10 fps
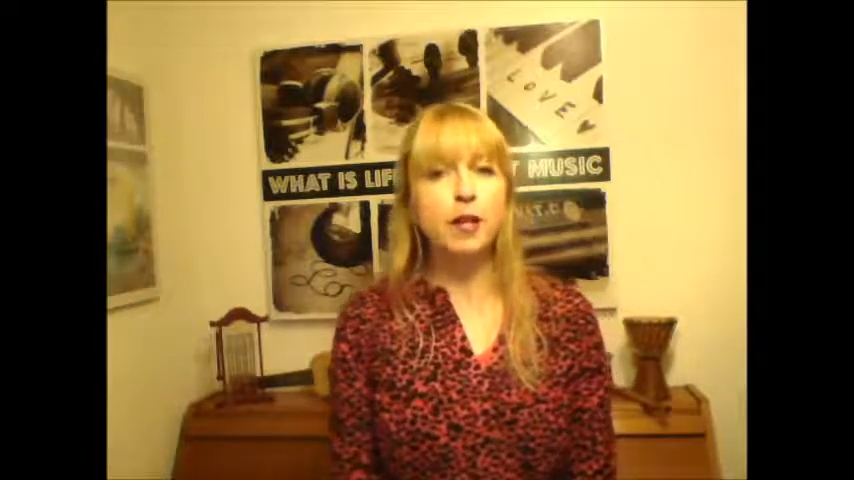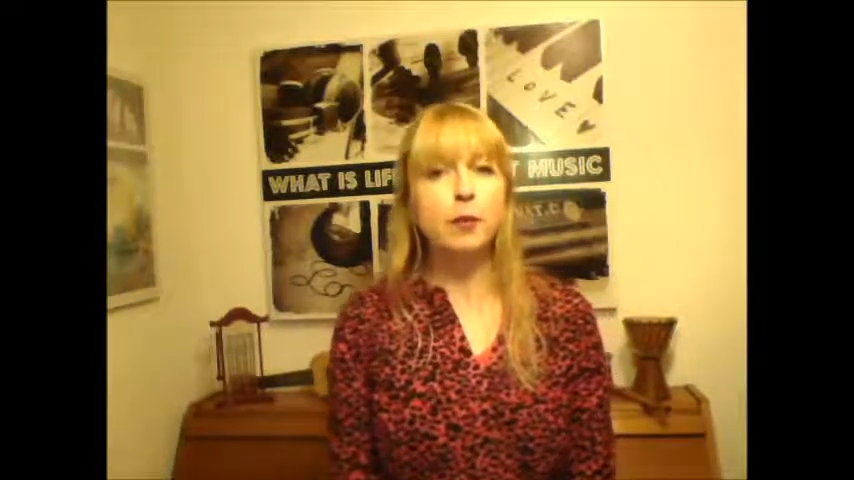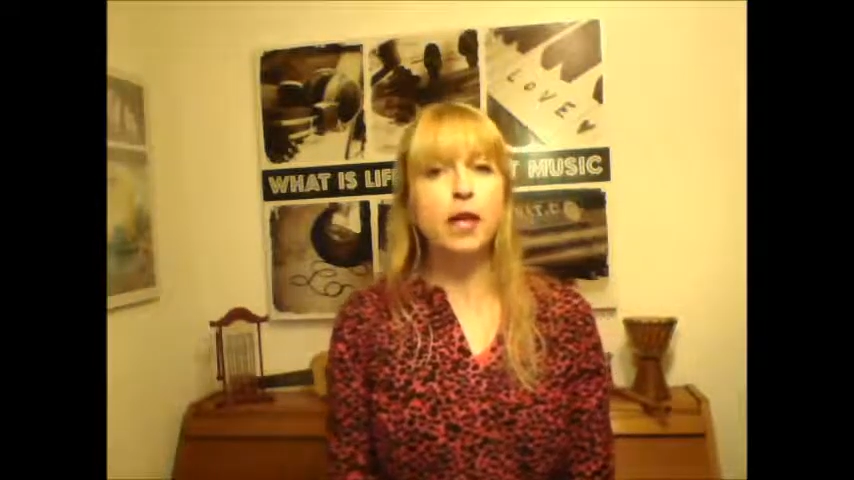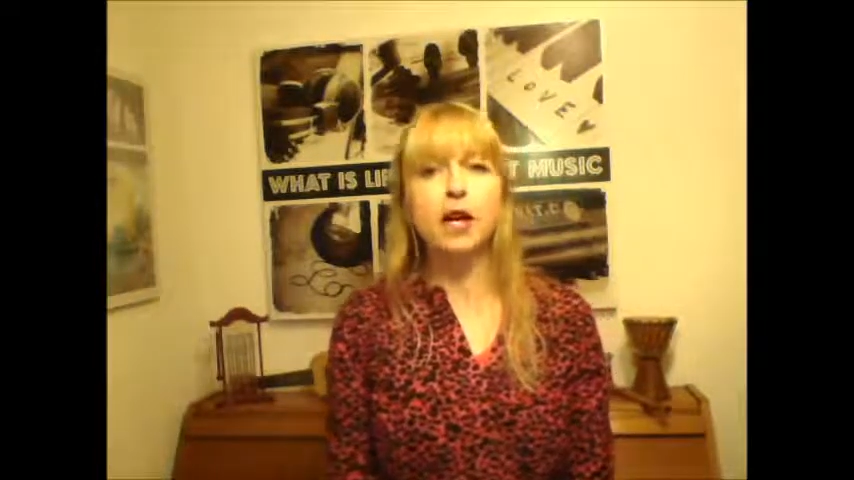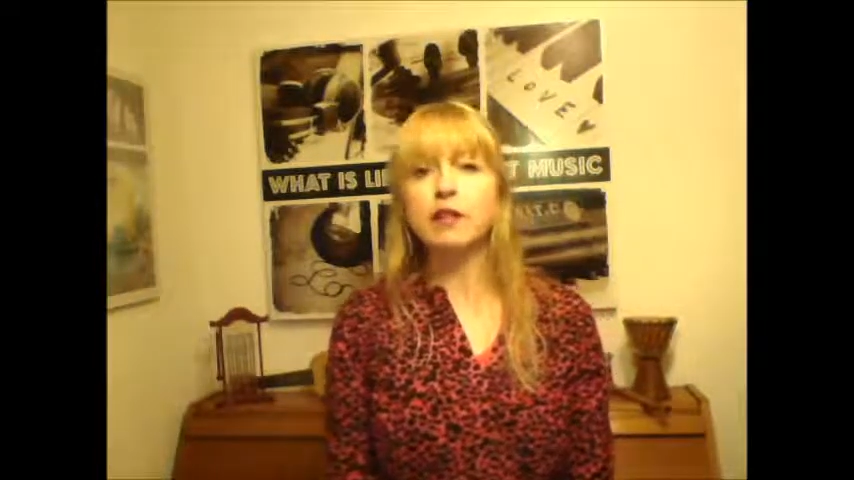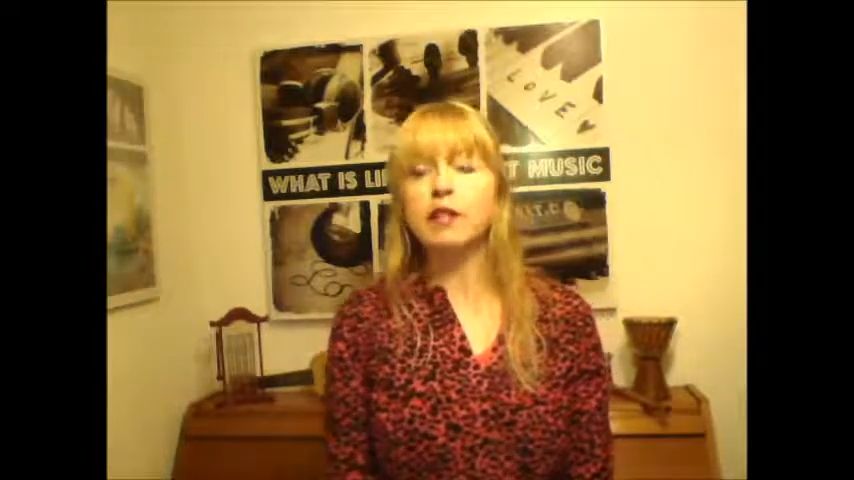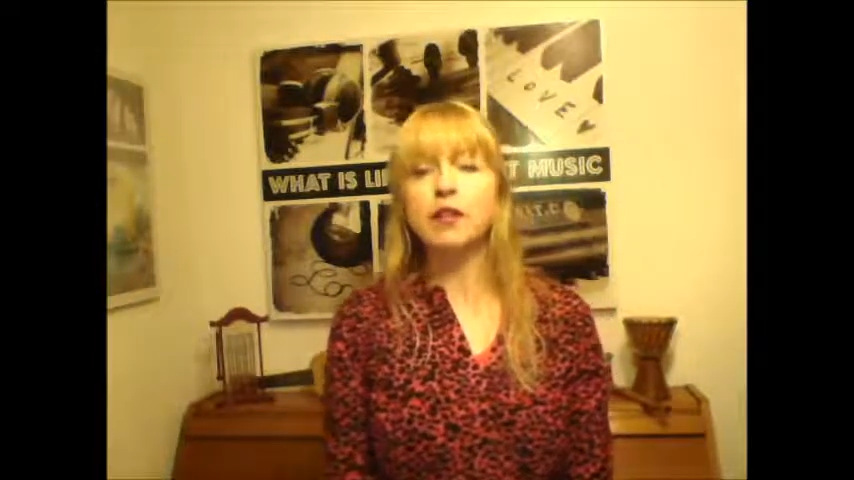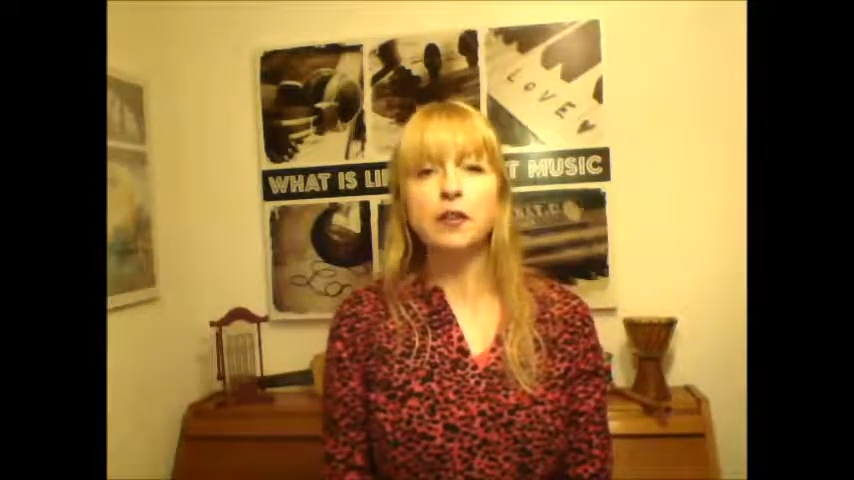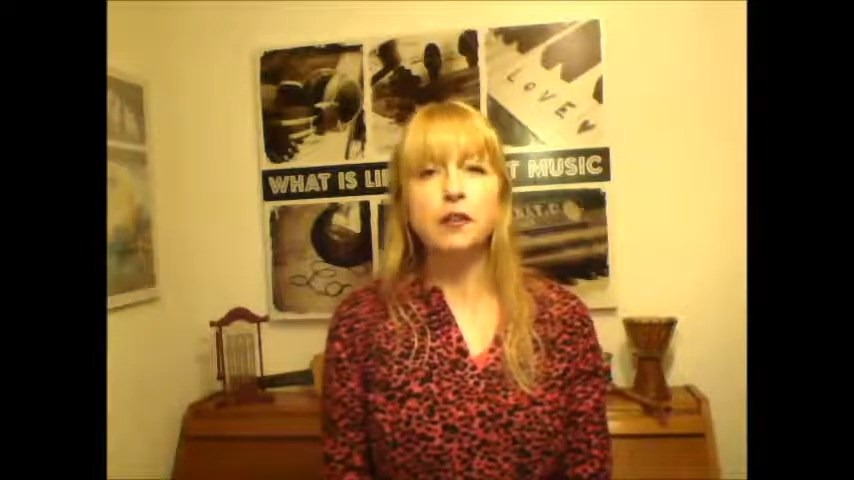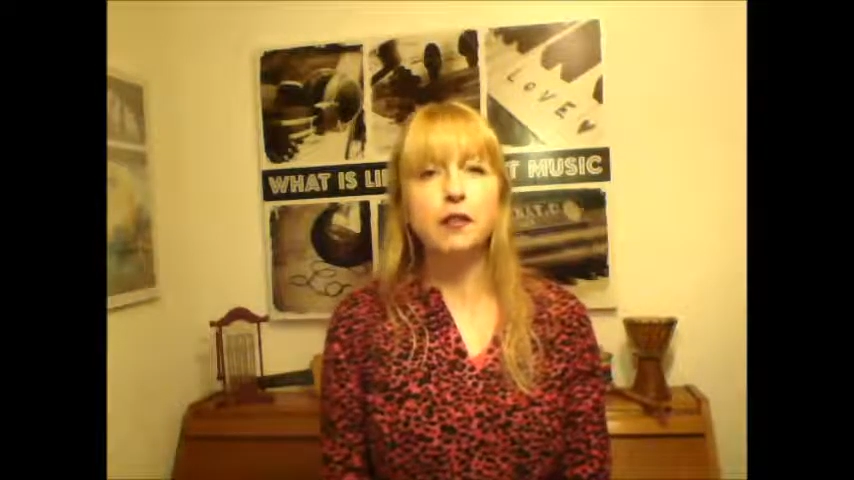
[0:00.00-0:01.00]
We have a lot
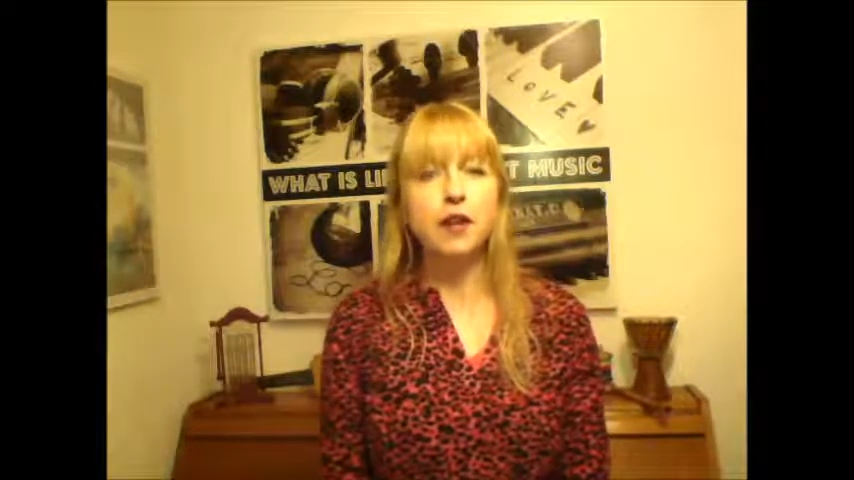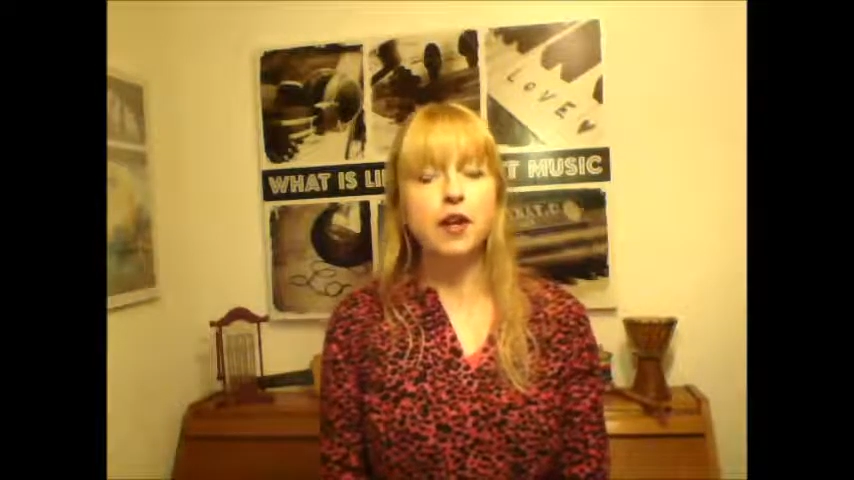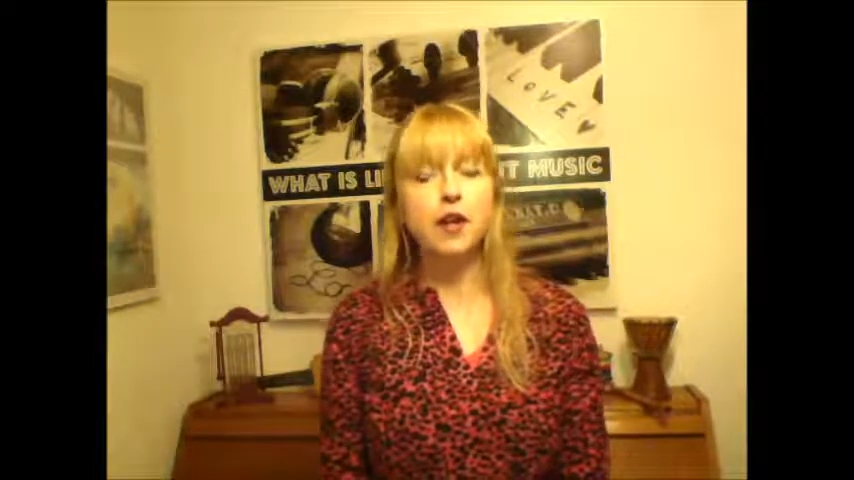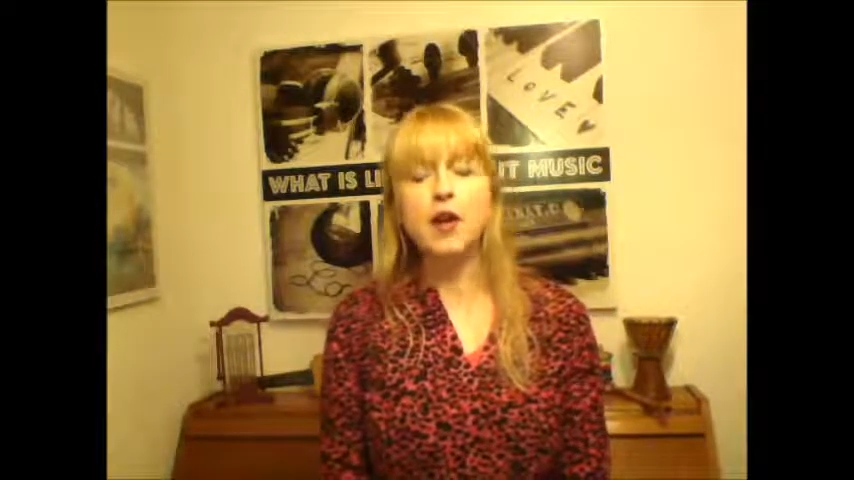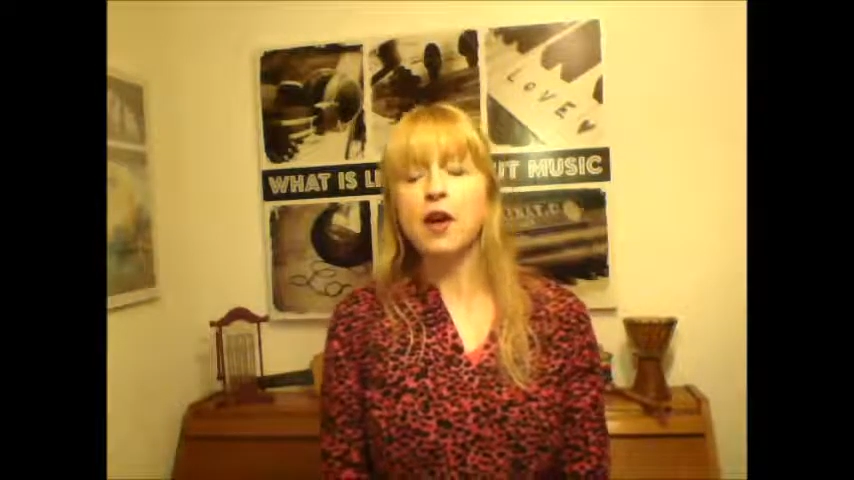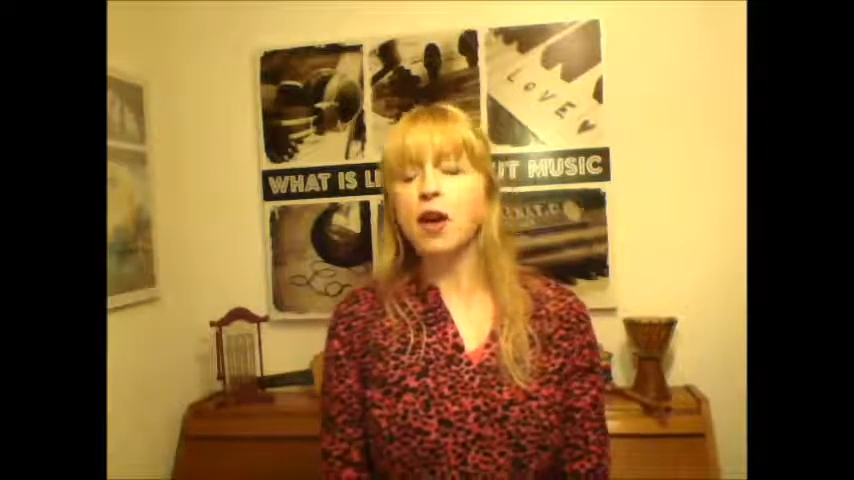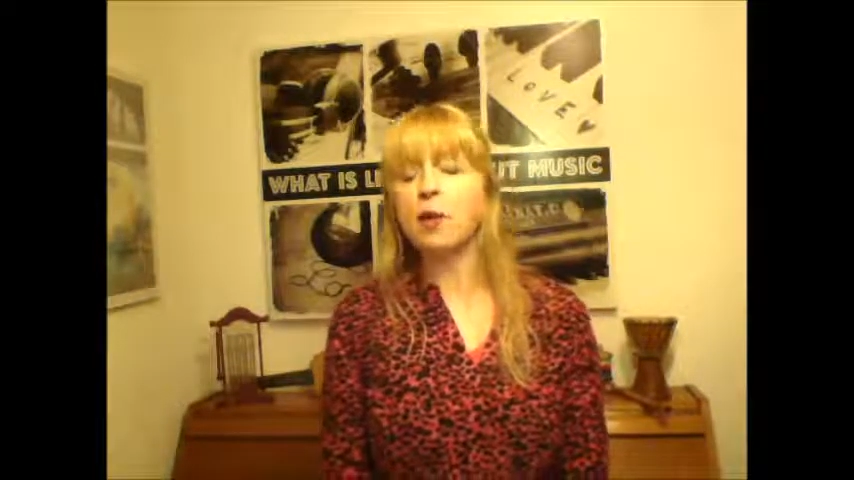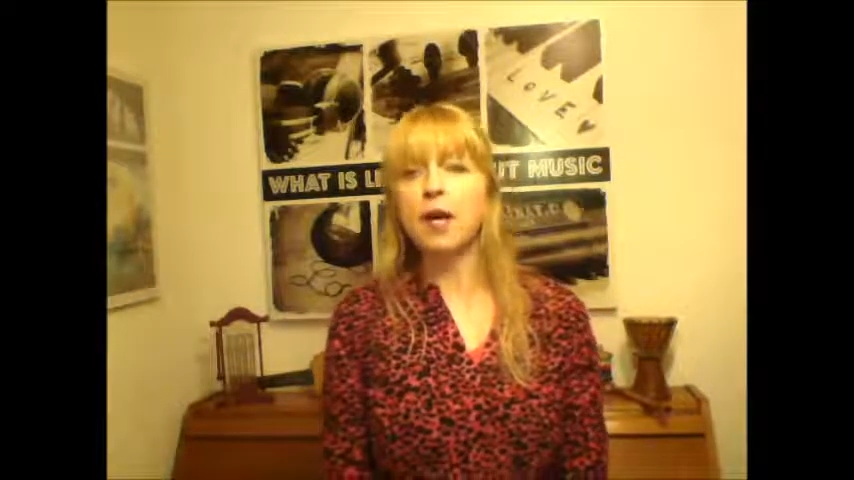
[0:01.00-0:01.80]
of fun and we